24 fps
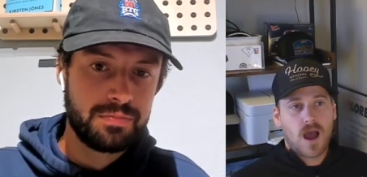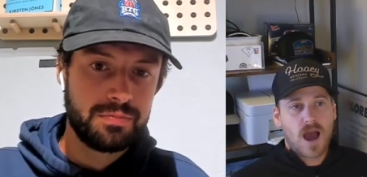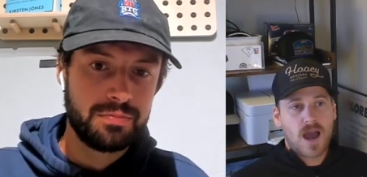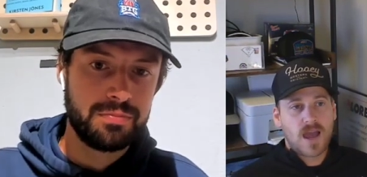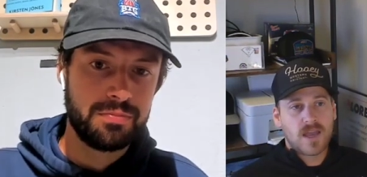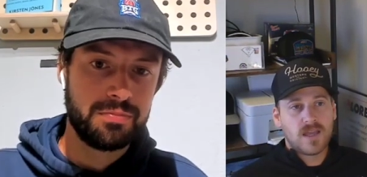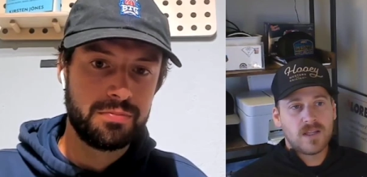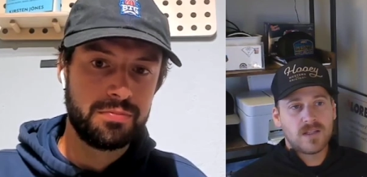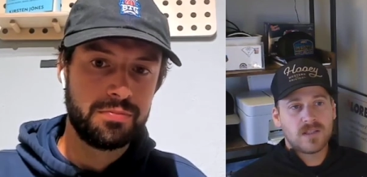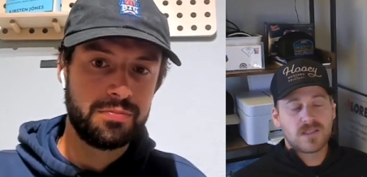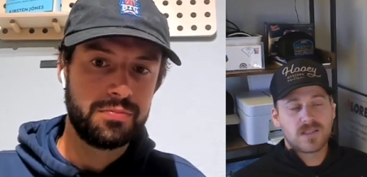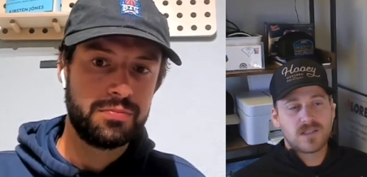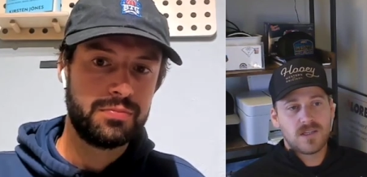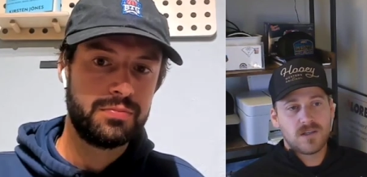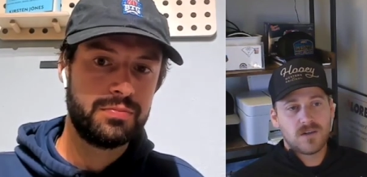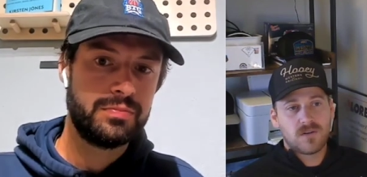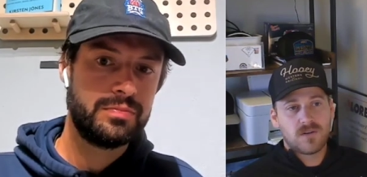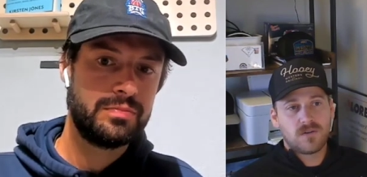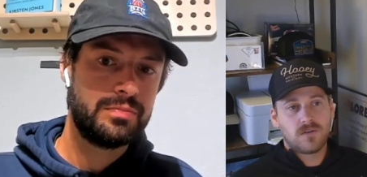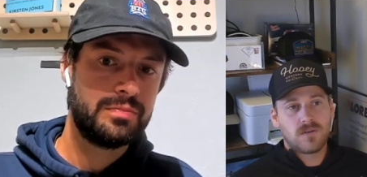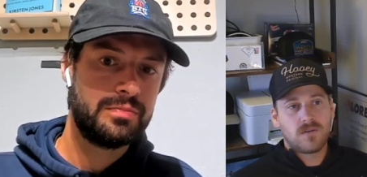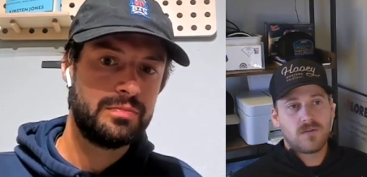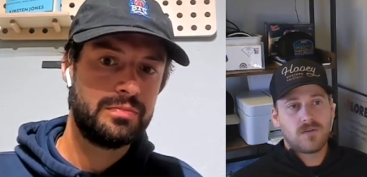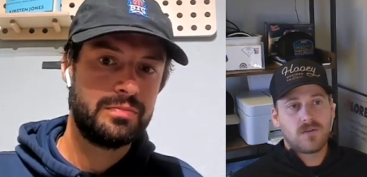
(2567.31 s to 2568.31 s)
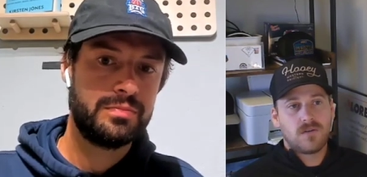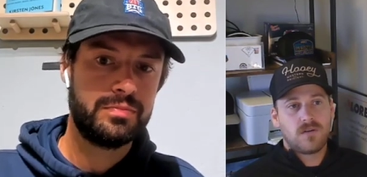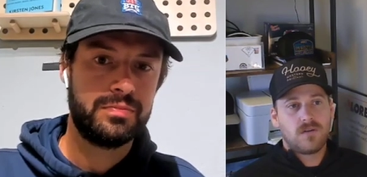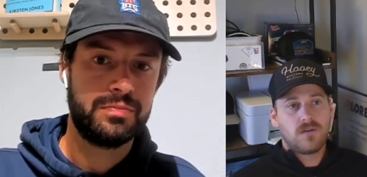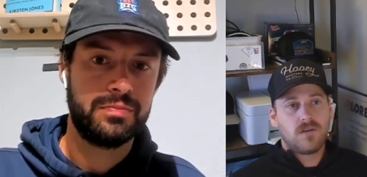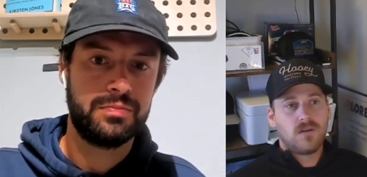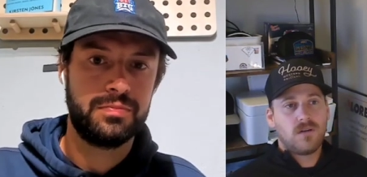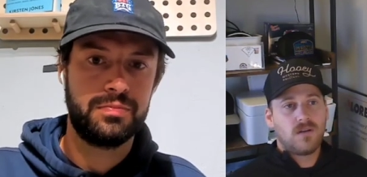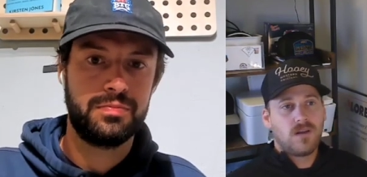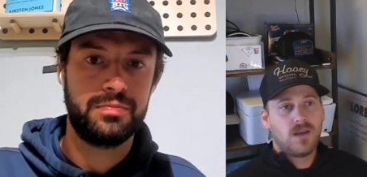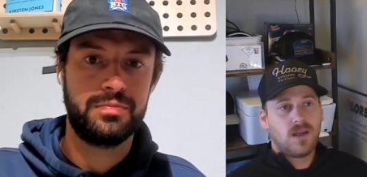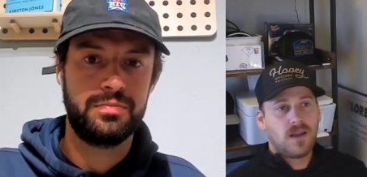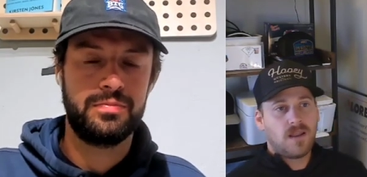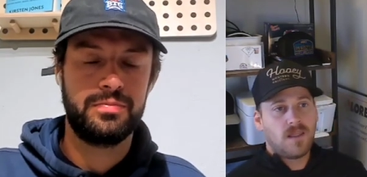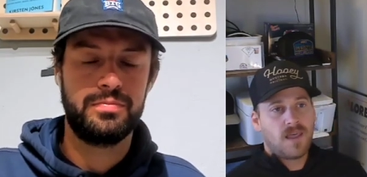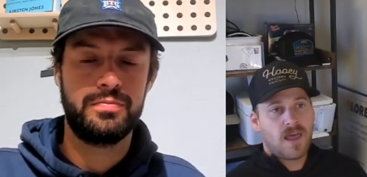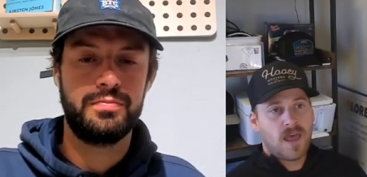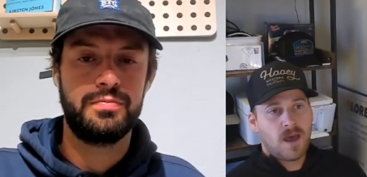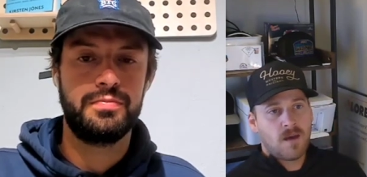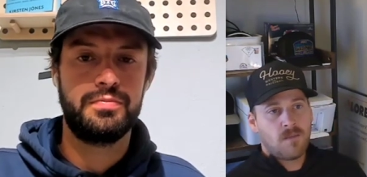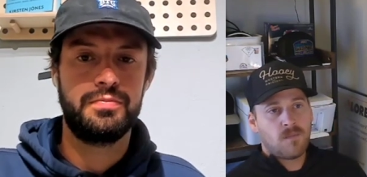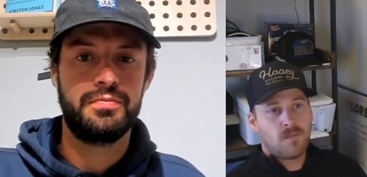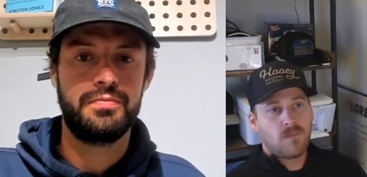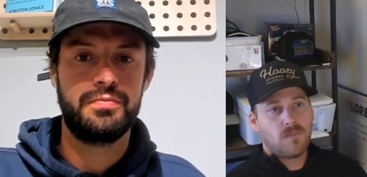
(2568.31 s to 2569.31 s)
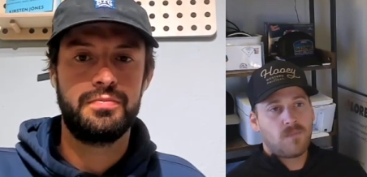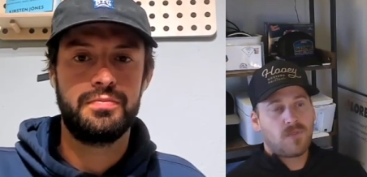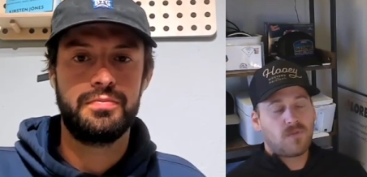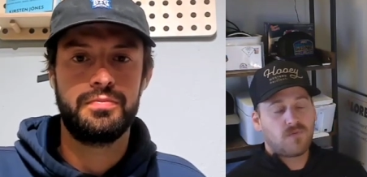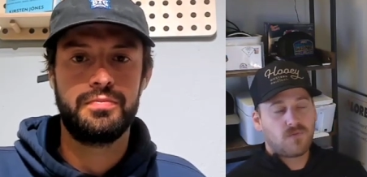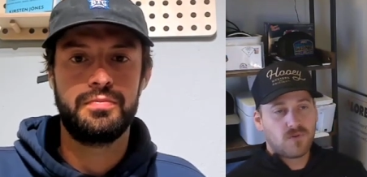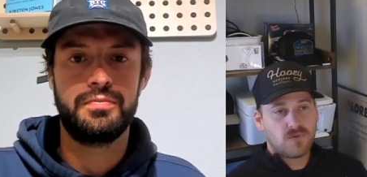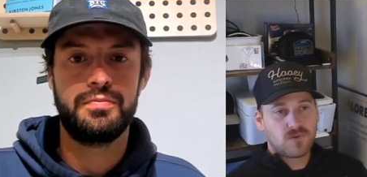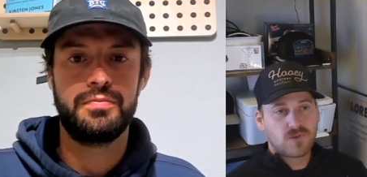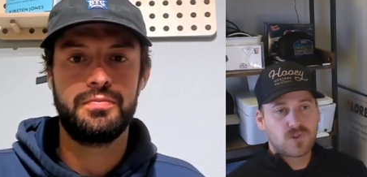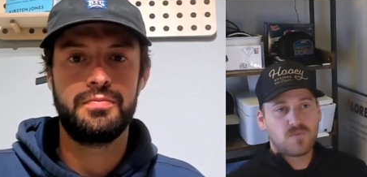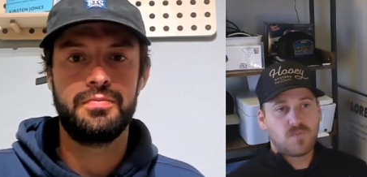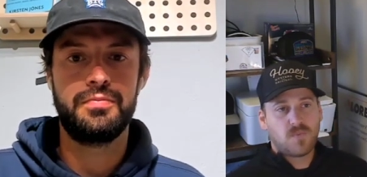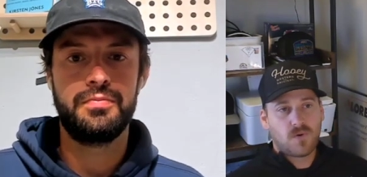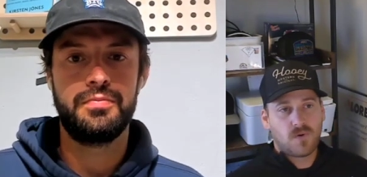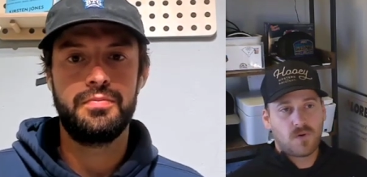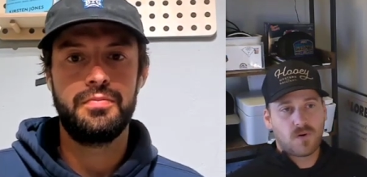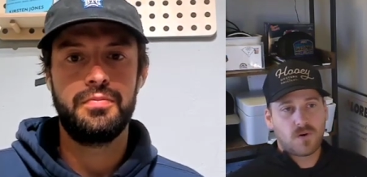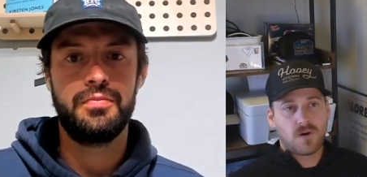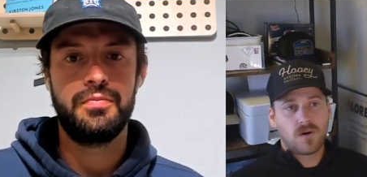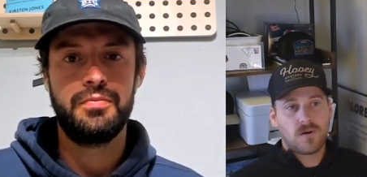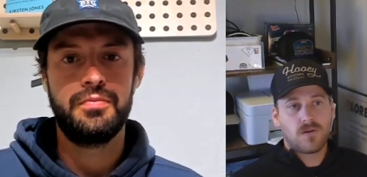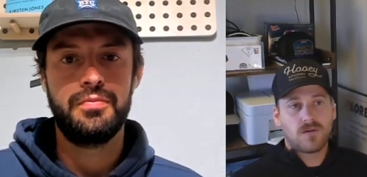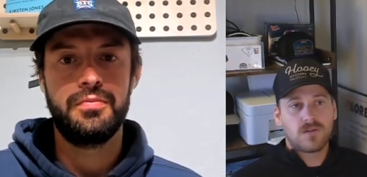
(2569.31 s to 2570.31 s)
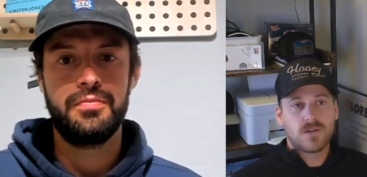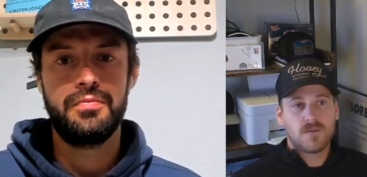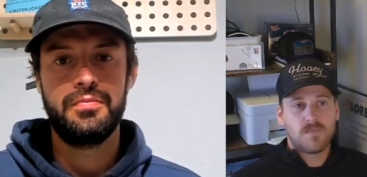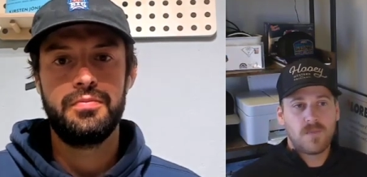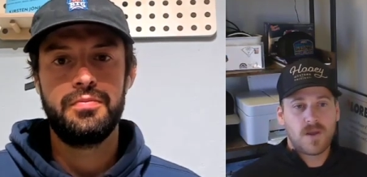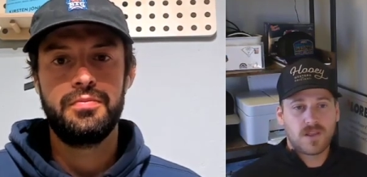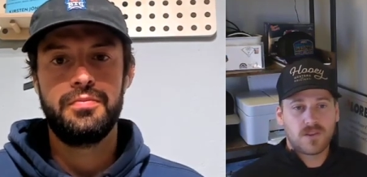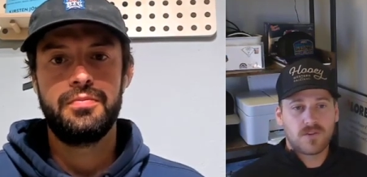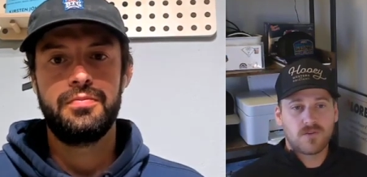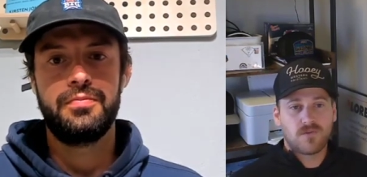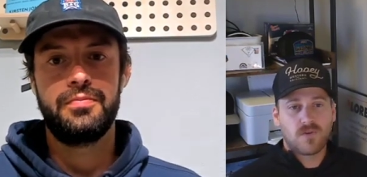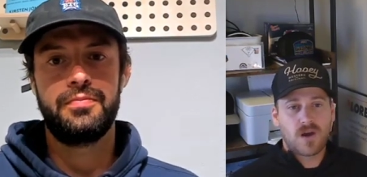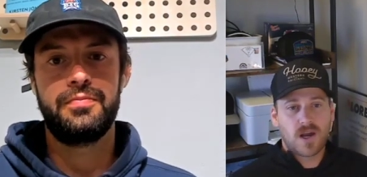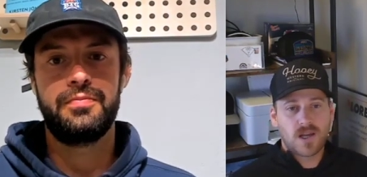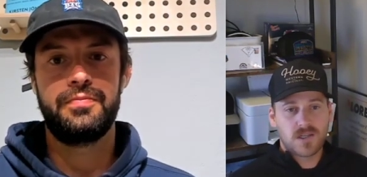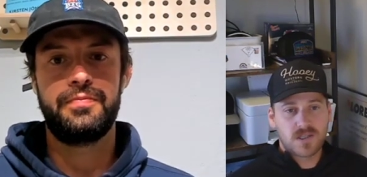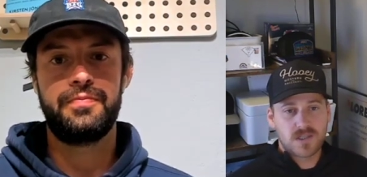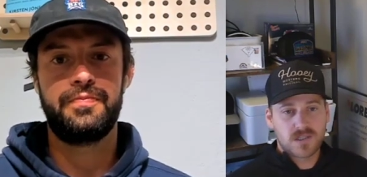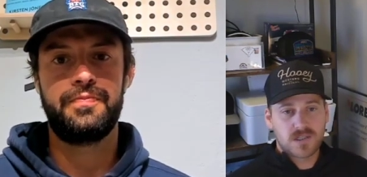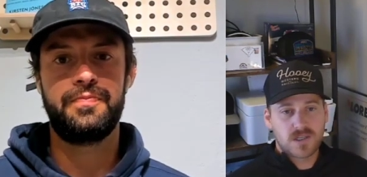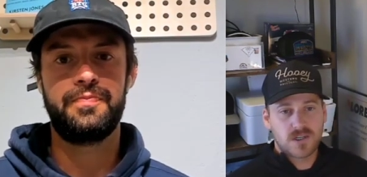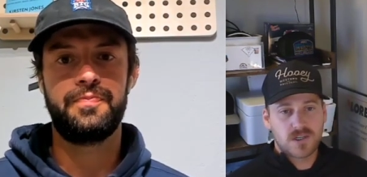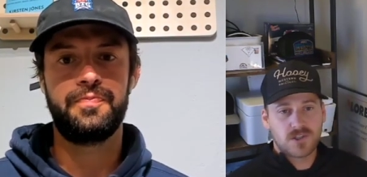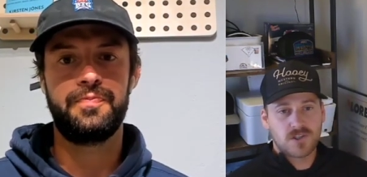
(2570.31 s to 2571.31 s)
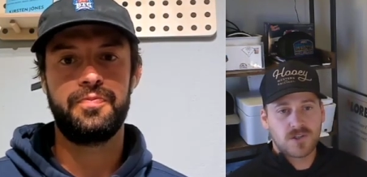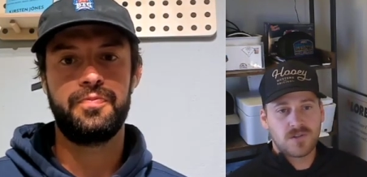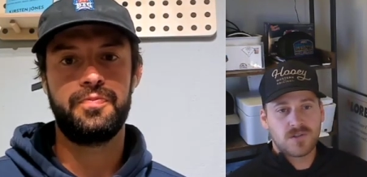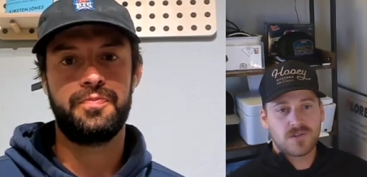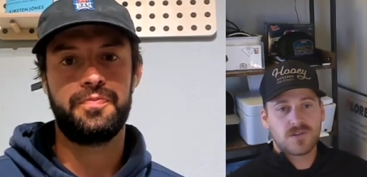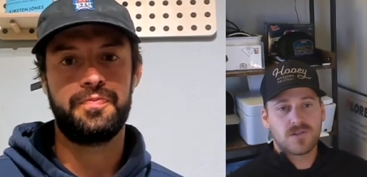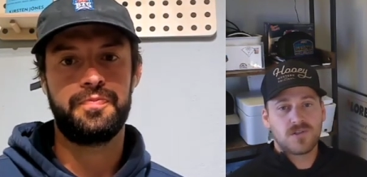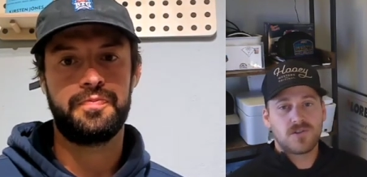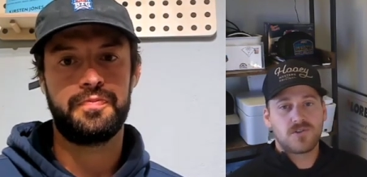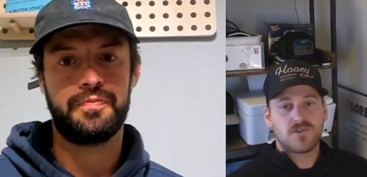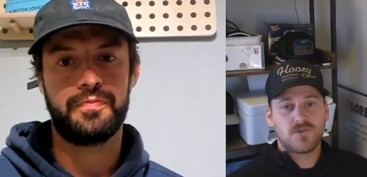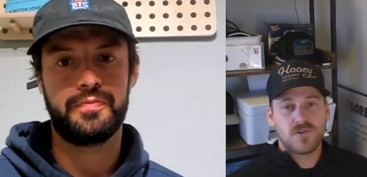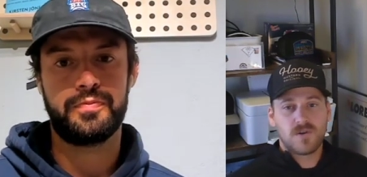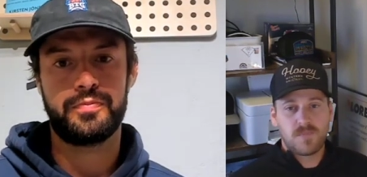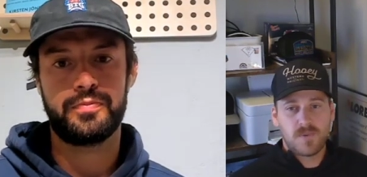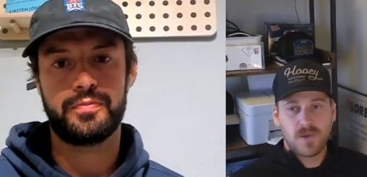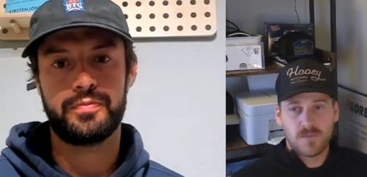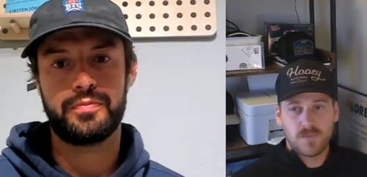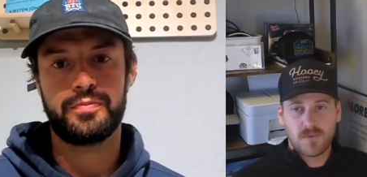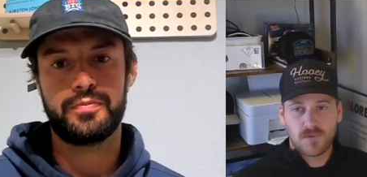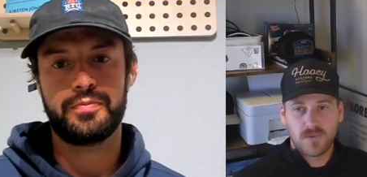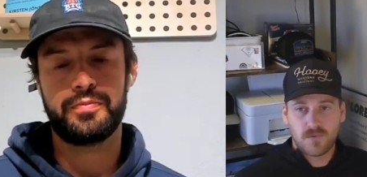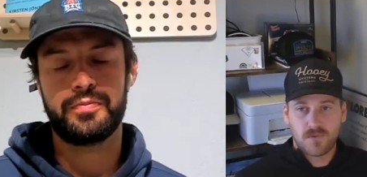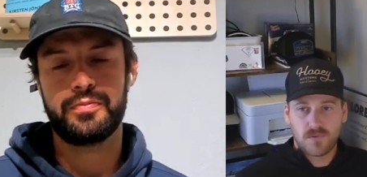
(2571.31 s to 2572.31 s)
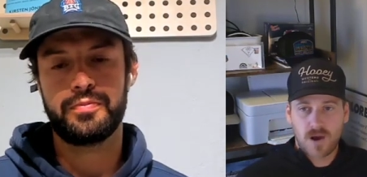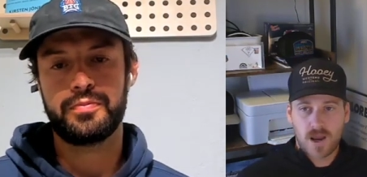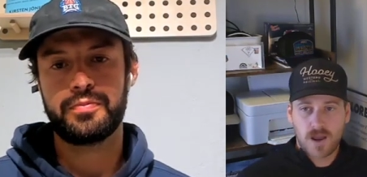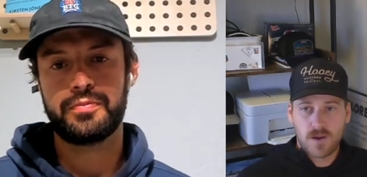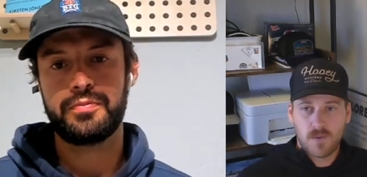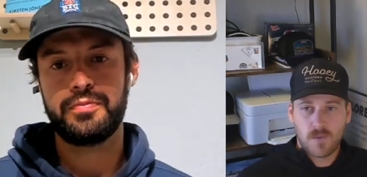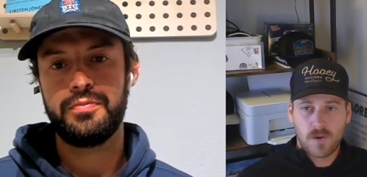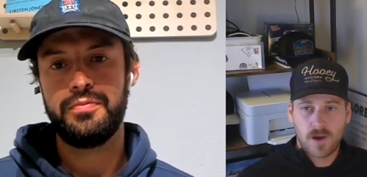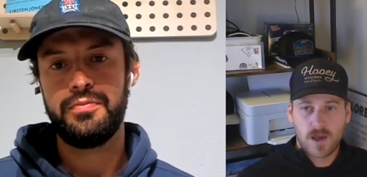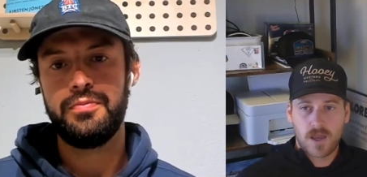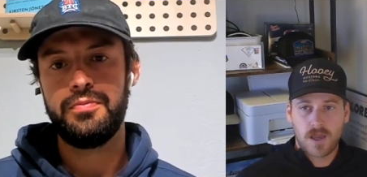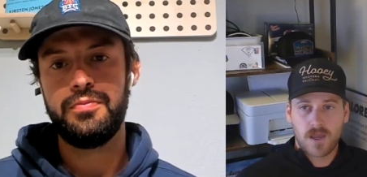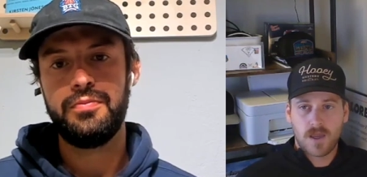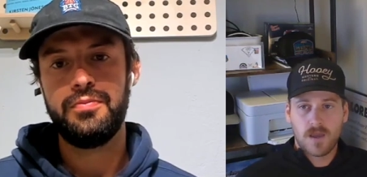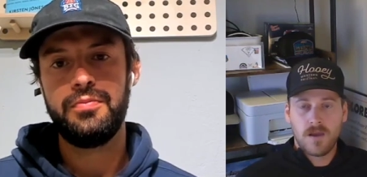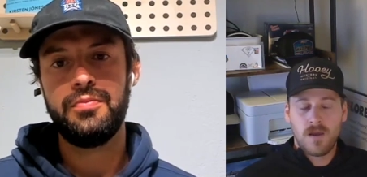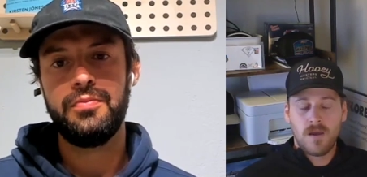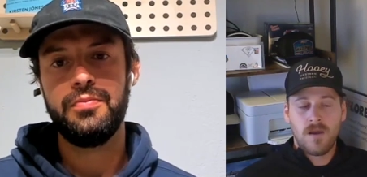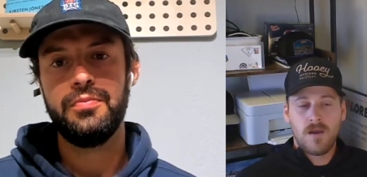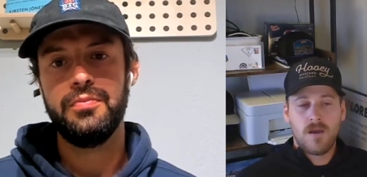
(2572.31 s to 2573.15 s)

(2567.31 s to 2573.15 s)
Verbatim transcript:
Speaker 1: I instilled in them through sport to make the right decisions, to treat people the right way.